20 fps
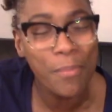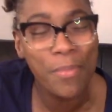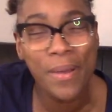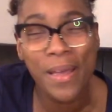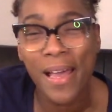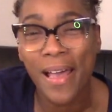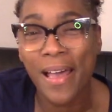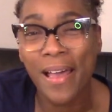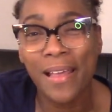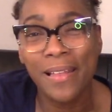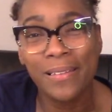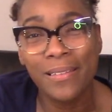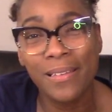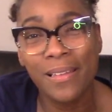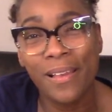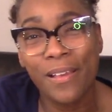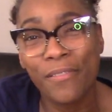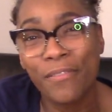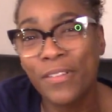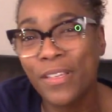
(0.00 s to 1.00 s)
but I
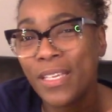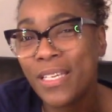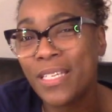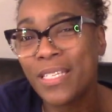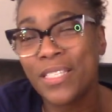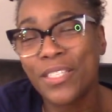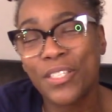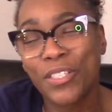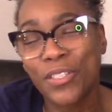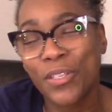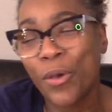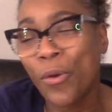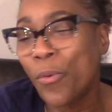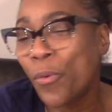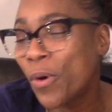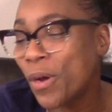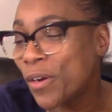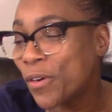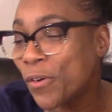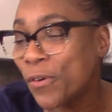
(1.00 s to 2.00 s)
love it. It's so
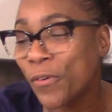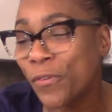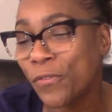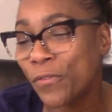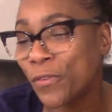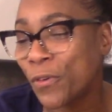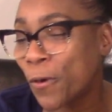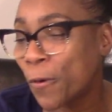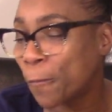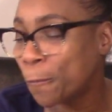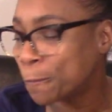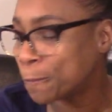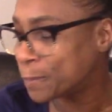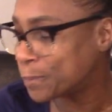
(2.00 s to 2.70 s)
wonderful.